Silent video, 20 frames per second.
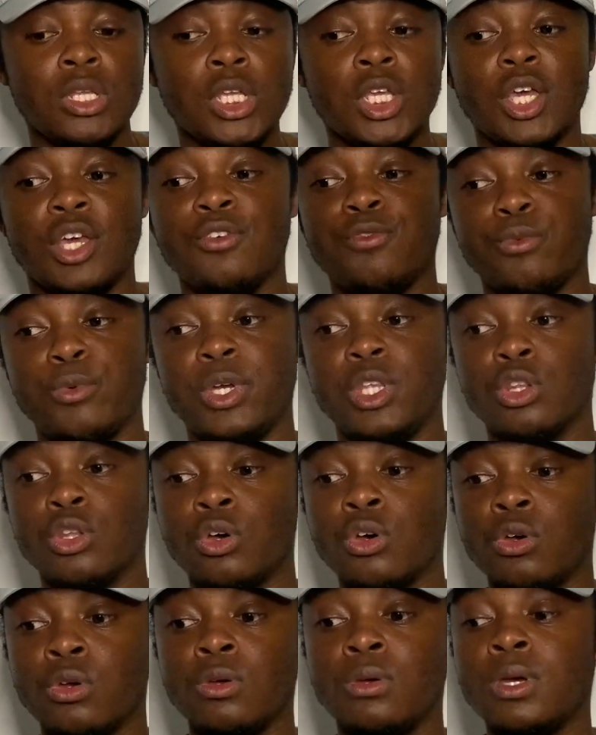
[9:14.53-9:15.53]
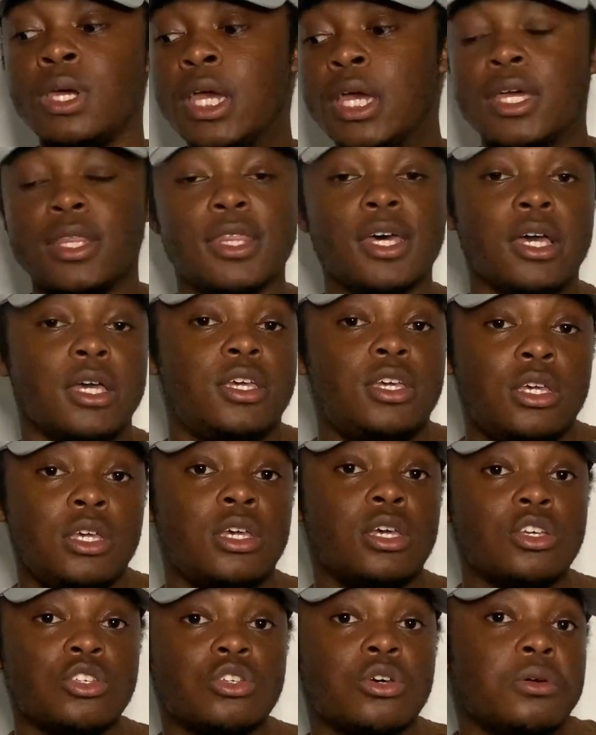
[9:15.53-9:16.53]
If we know that he
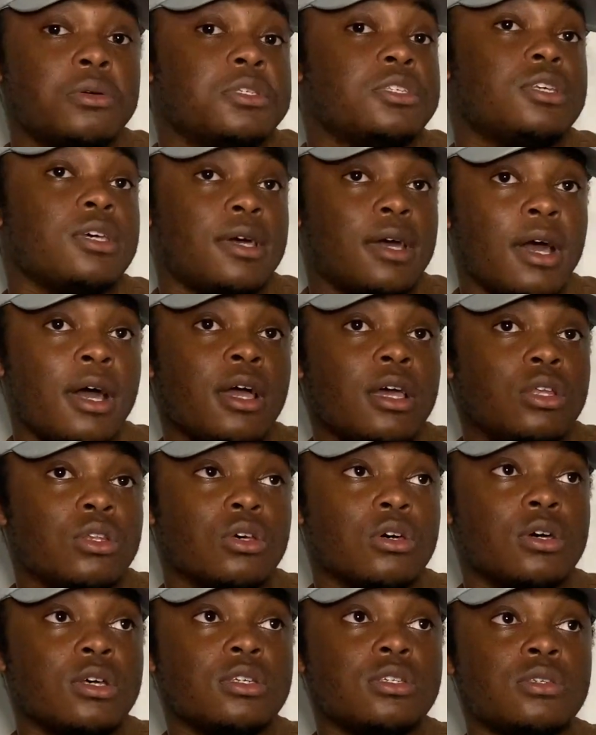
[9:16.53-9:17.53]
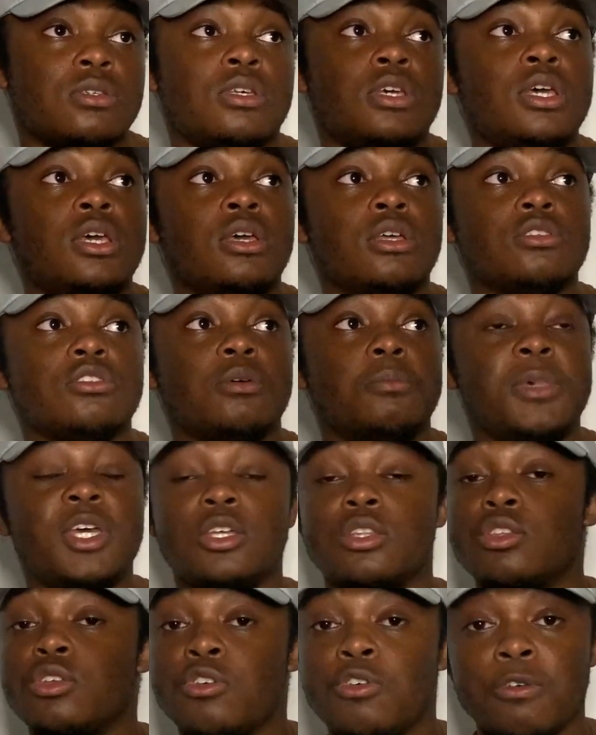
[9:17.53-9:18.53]
is going to guide us to
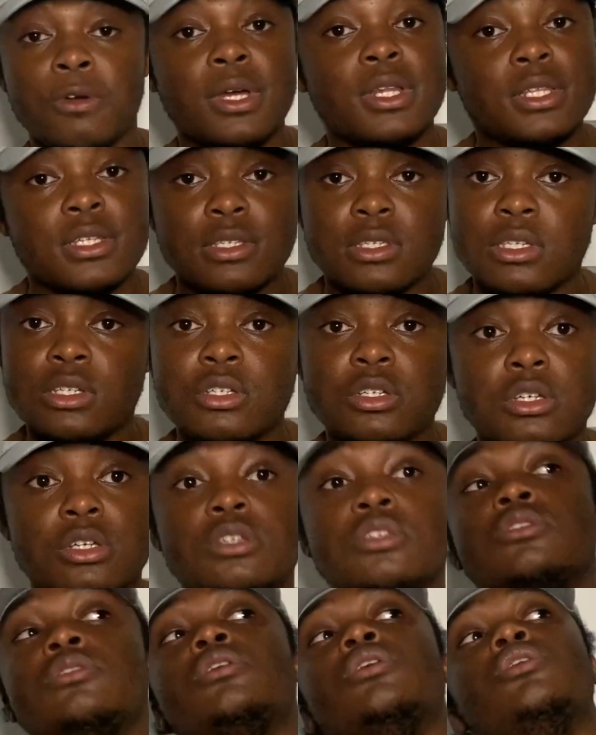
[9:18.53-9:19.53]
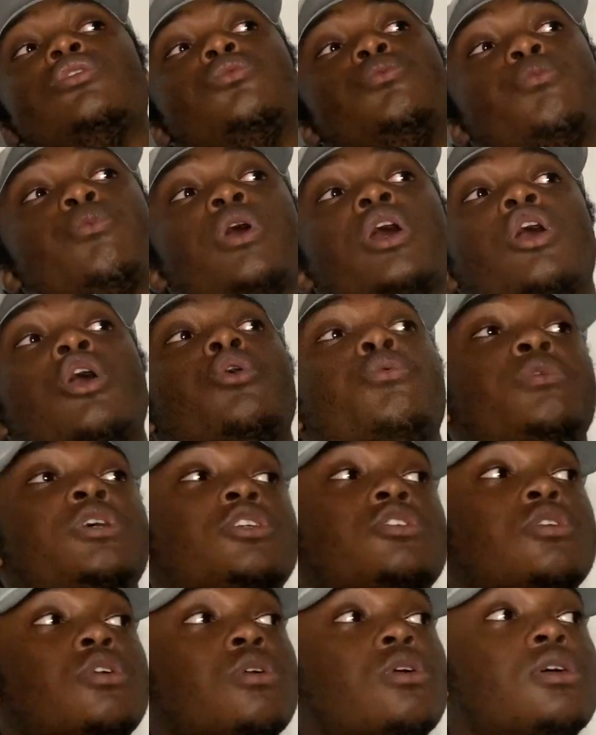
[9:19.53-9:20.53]
make correct decisions, why are we
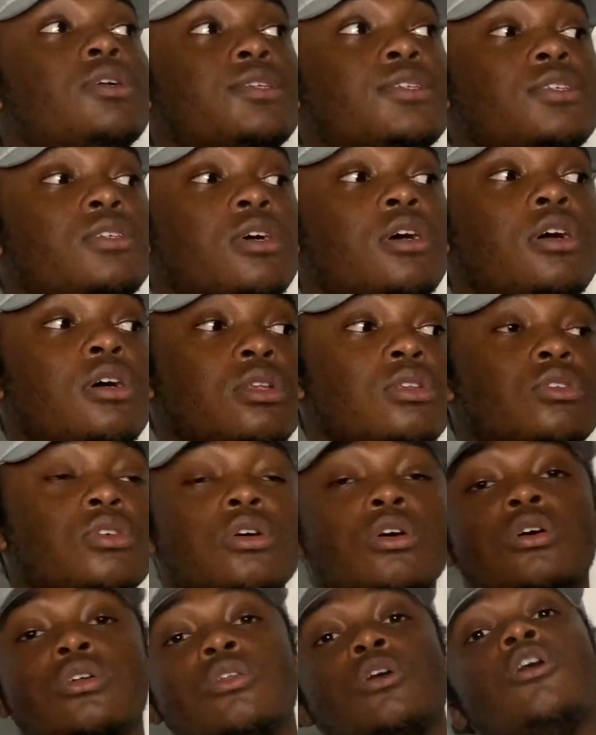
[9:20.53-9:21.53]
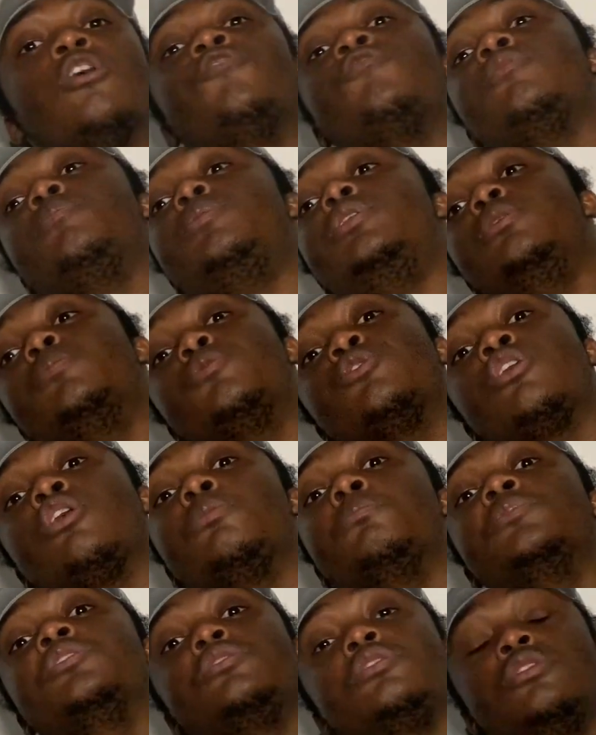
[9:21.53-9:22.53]
so concerned on other people
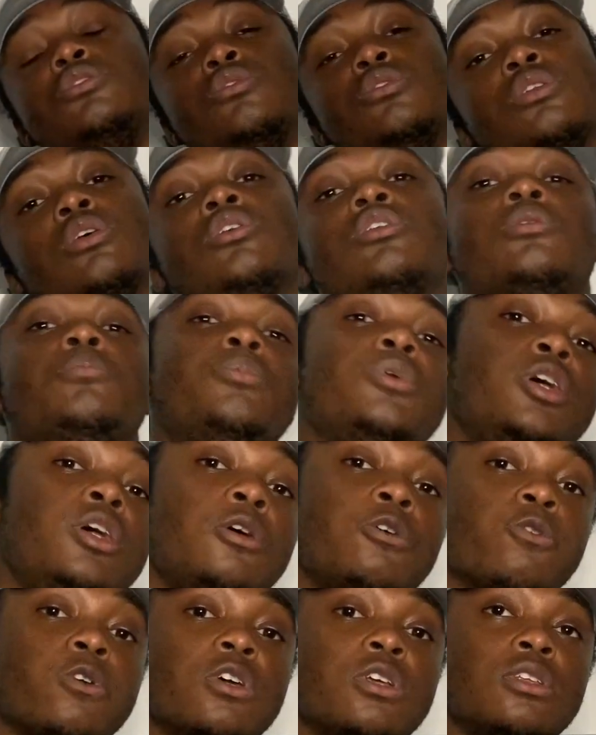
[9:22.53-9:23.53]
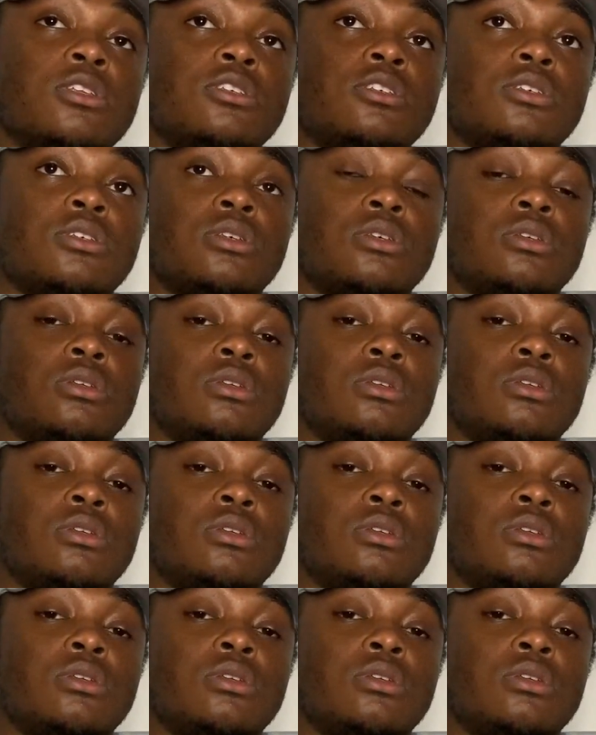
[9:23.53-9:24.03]
commenting on our appearance?